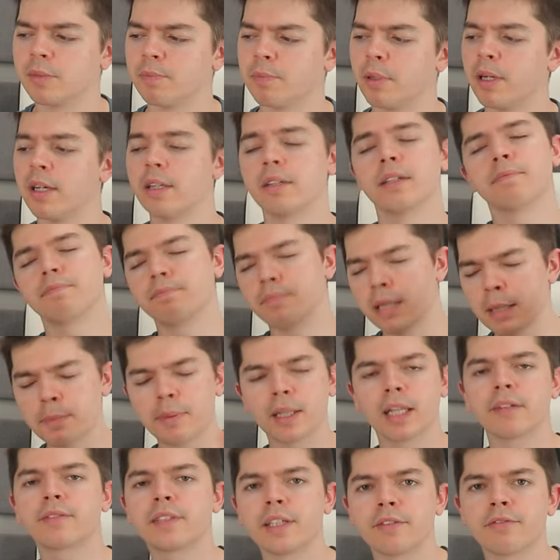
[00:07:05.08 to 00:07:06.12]
but
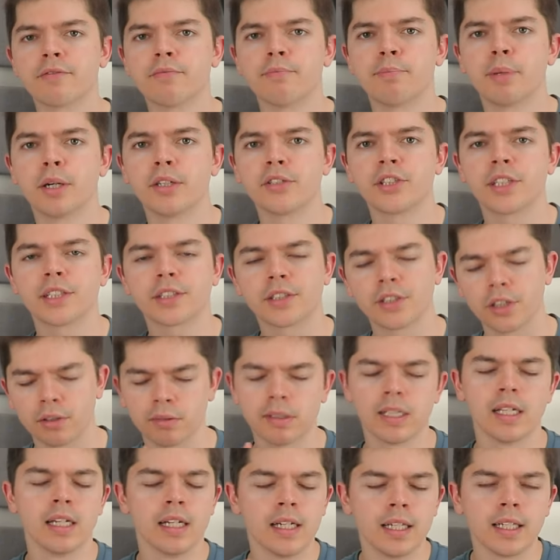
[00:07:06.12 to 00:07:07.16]
people have different budgets,
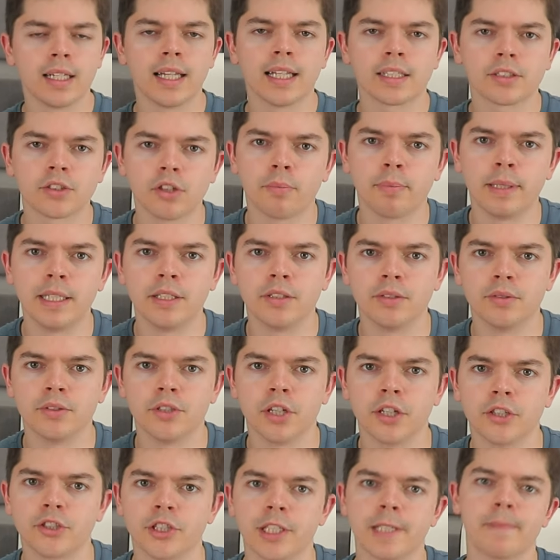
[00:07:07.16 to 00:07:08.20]
so let's not be too
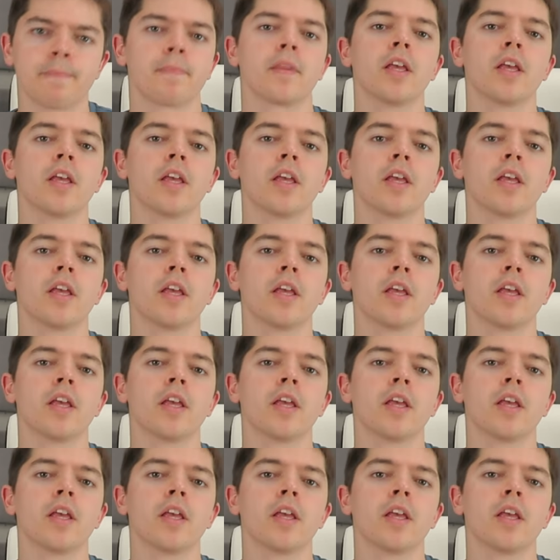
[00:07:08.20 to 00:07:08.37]
judgy.